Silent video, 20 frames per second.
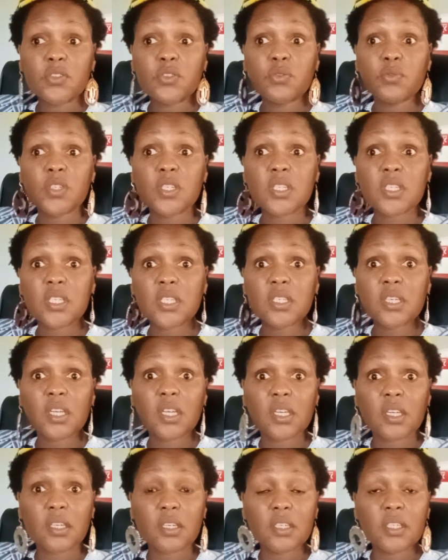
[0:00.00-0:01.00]
to see
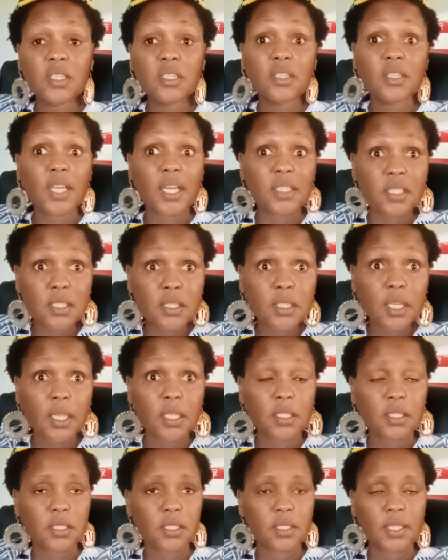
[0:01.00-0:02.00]
her in that
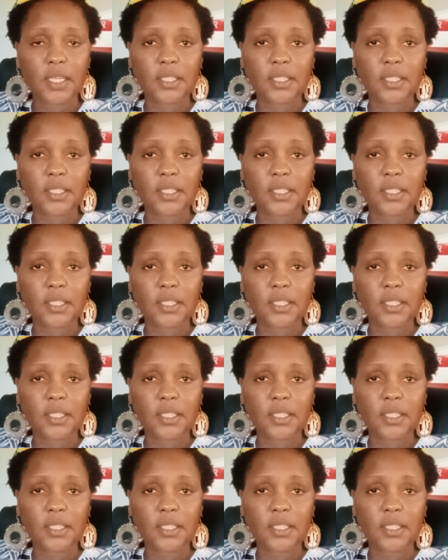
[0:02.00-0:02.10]
state